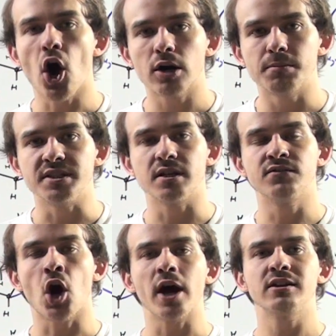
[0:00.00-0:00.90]
carbons,
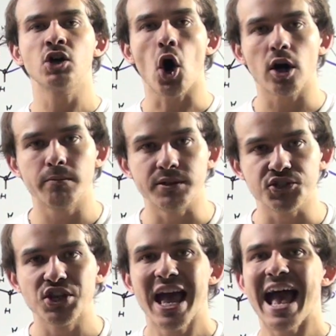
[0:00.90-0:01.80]
of chiral
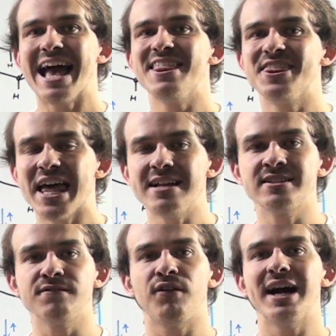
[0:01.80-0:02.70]
carbons. And then
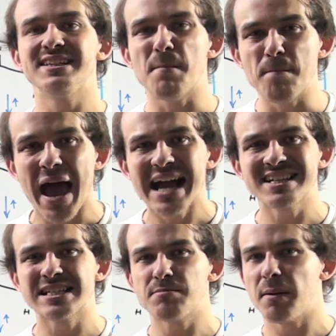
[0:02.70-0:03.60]
to find the
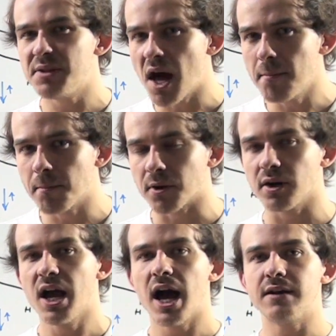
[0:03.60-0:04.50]
maximum
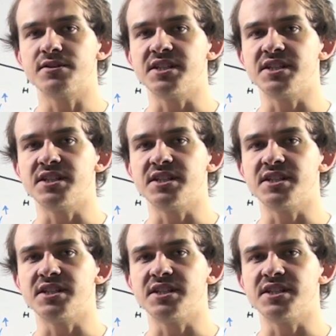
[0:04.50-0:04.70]
number of